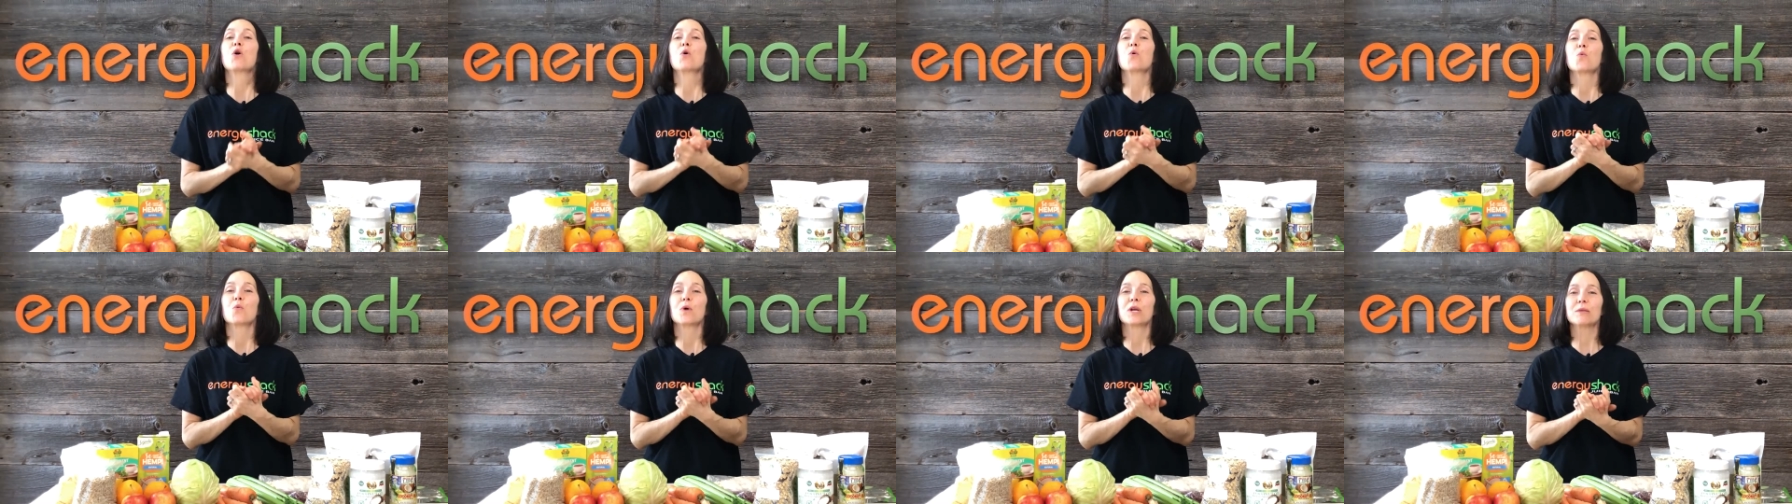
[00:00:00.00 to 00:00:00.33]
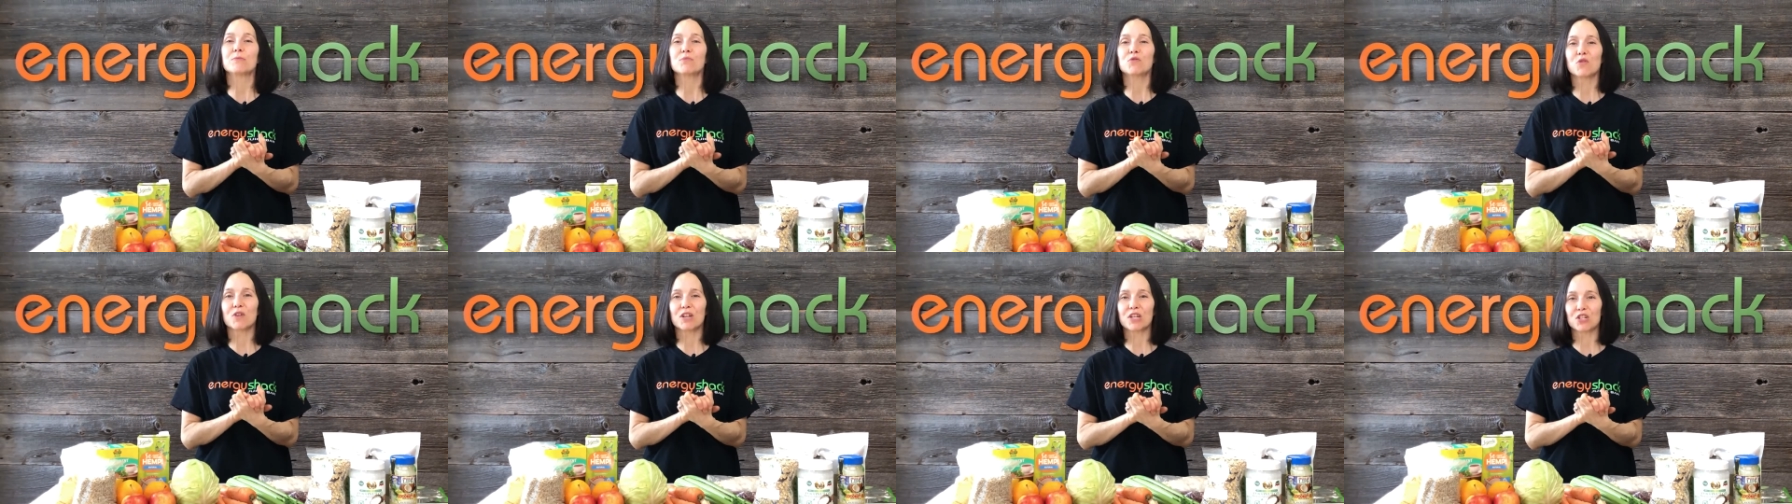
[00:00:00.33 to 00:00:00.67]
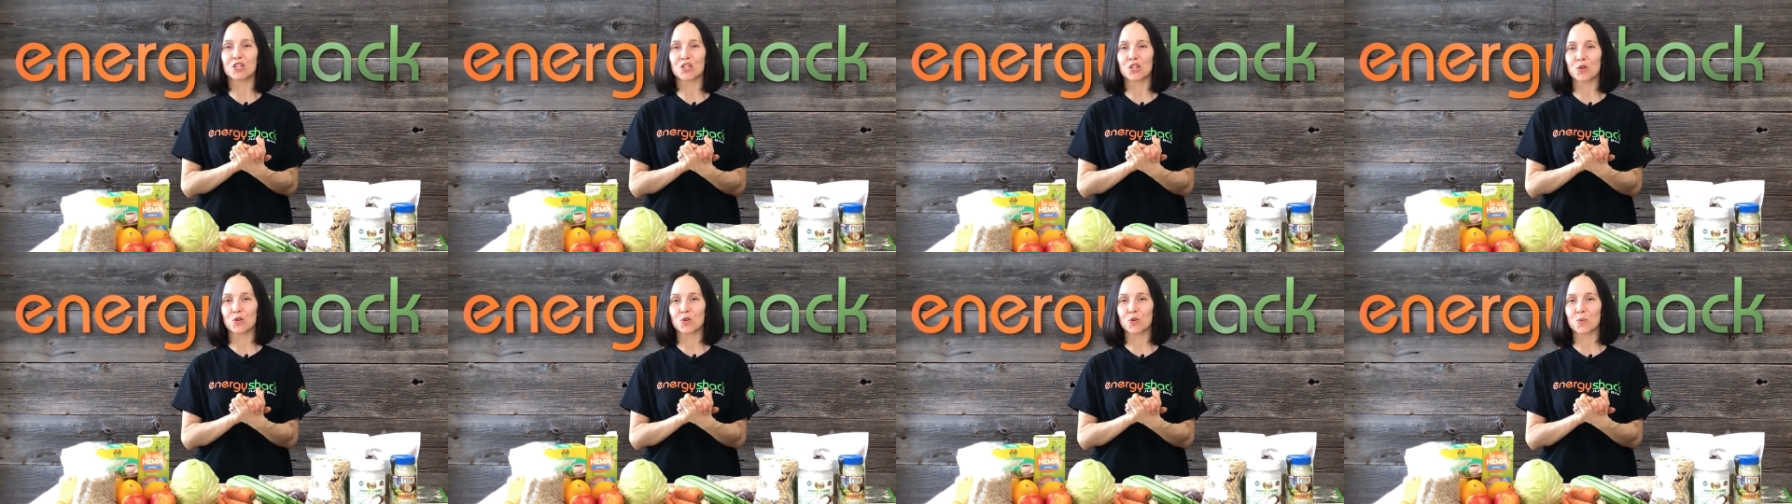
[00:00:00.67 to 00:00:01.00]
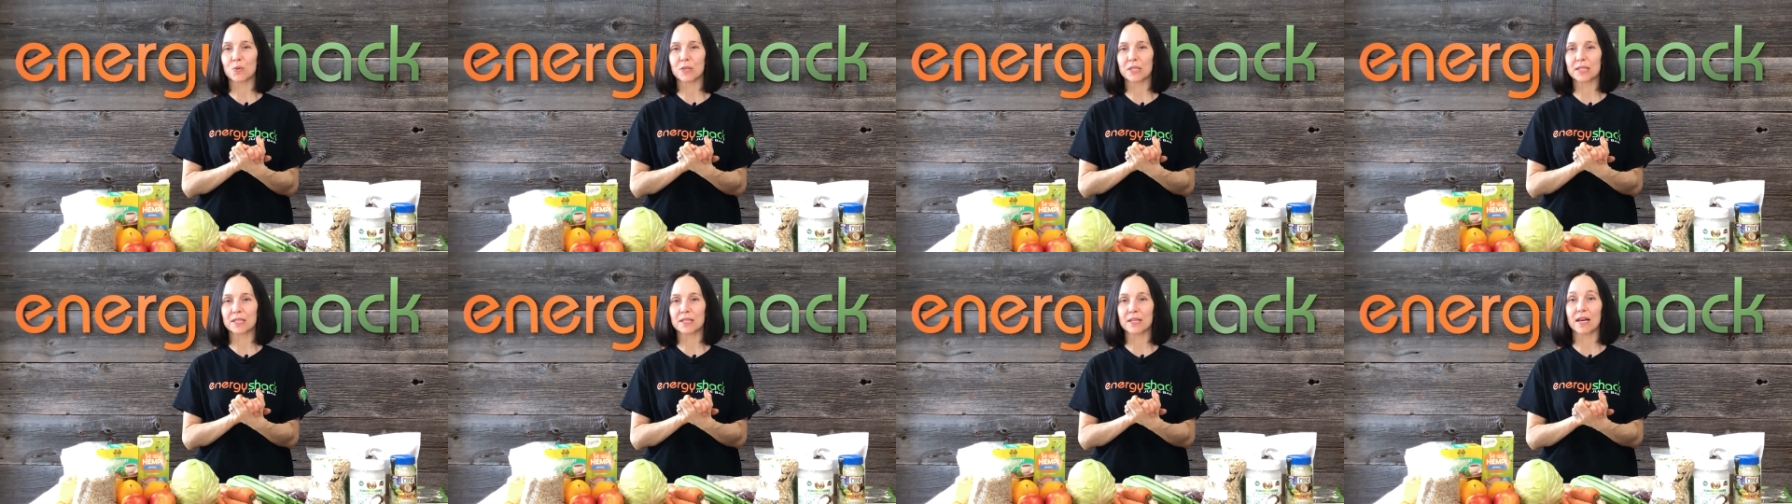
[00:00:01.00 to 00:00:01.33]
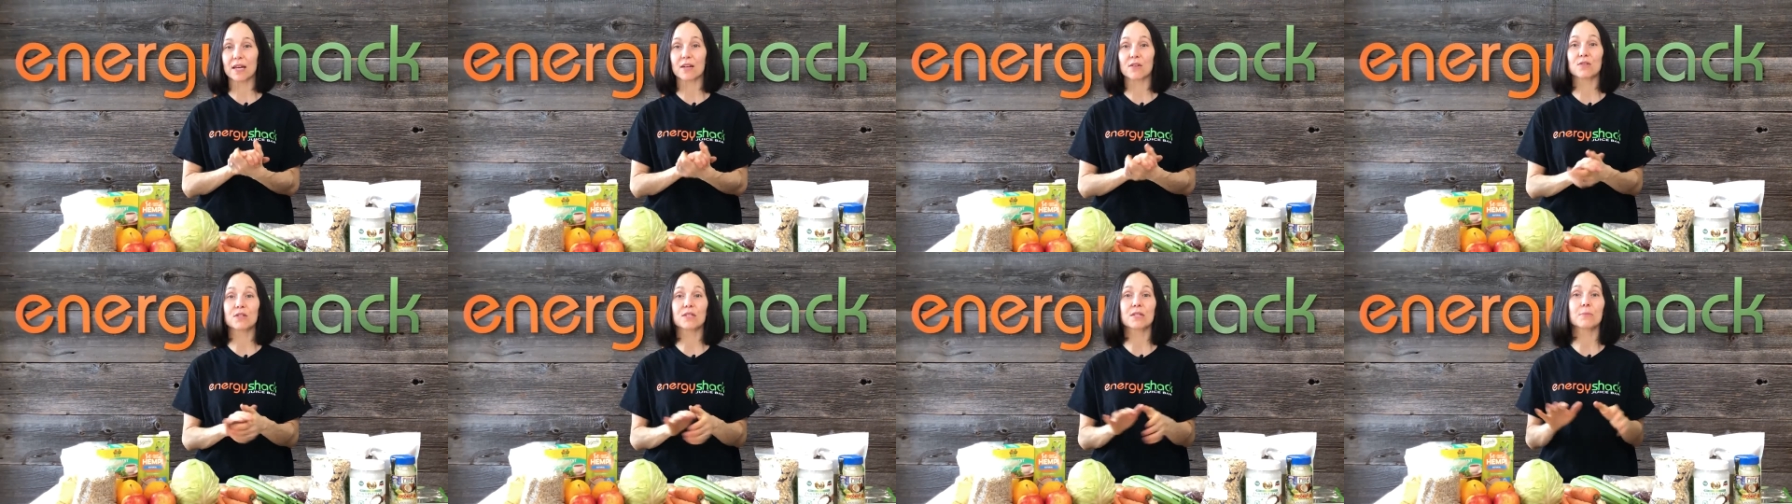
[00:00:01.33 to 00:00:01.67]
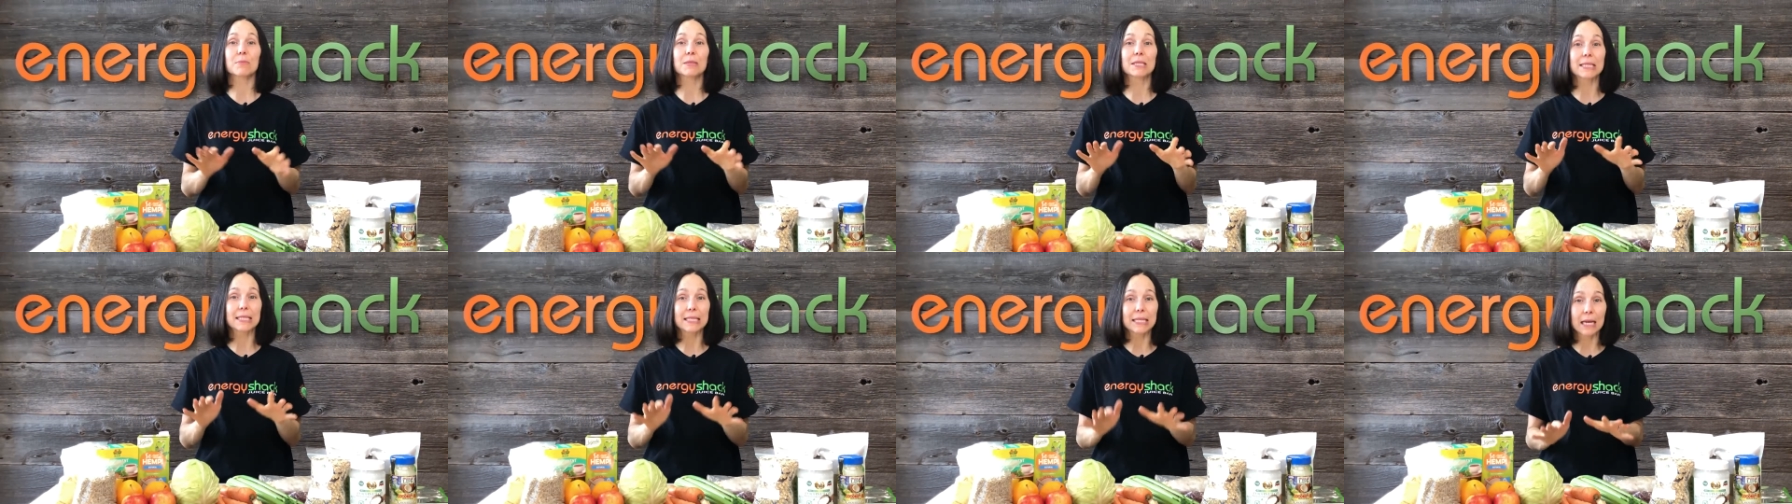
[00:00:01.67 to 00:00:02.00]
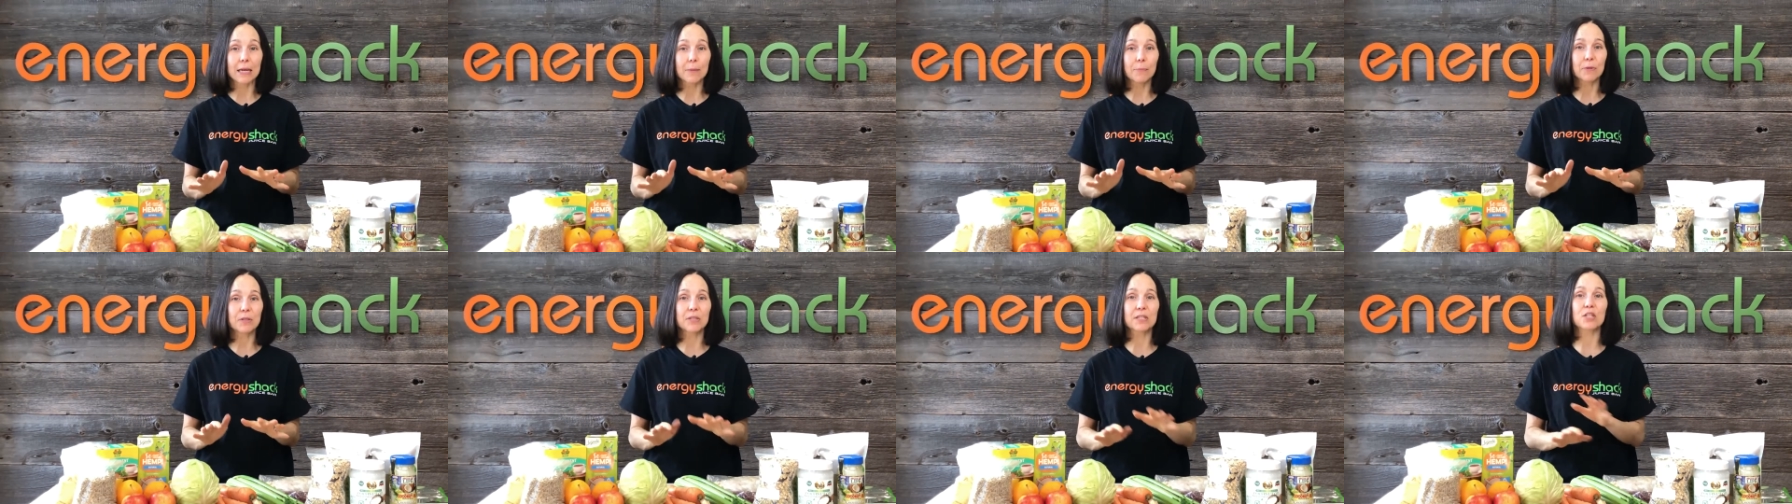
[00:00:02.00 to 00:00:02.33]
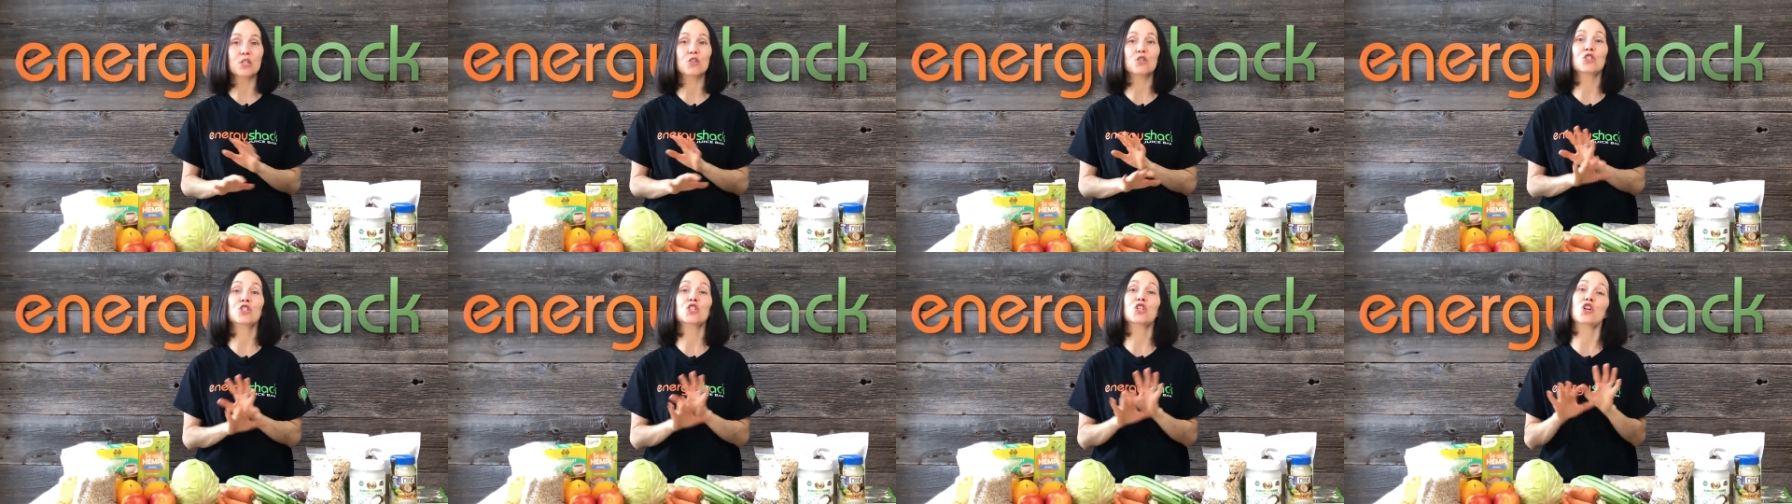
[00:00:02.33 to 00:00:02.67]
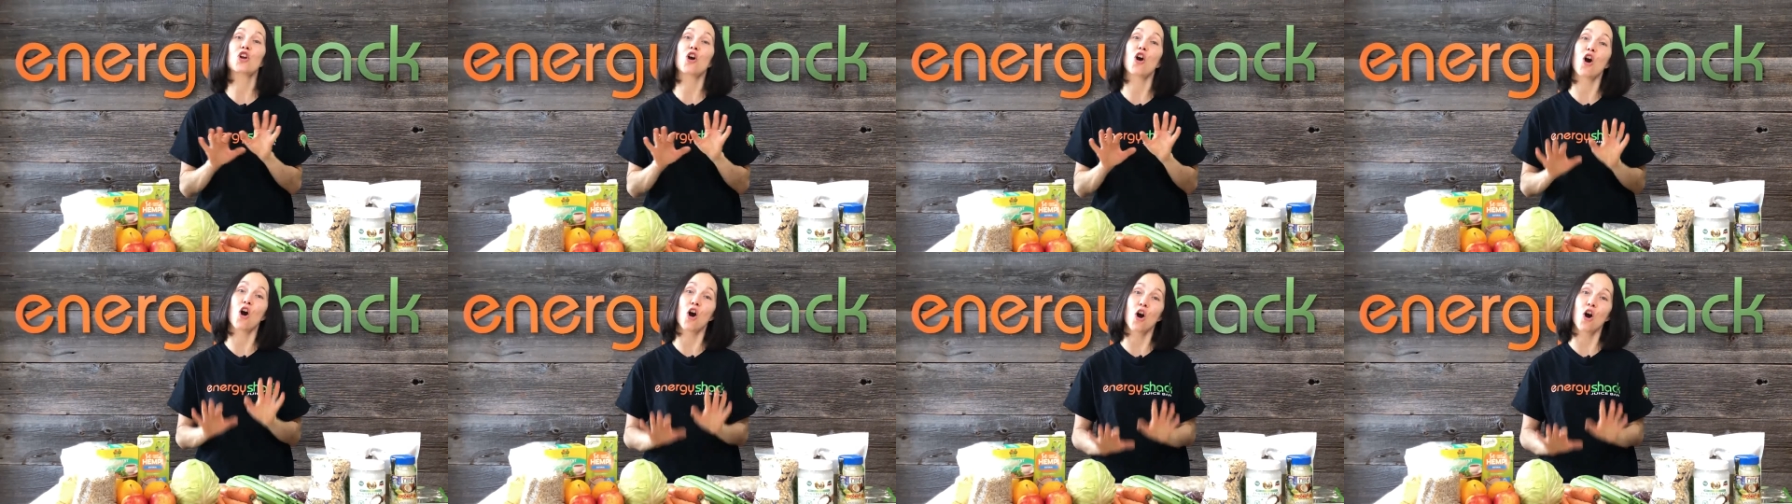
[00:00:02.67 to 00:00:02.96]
What I'm trying to show you instead are some staples that you should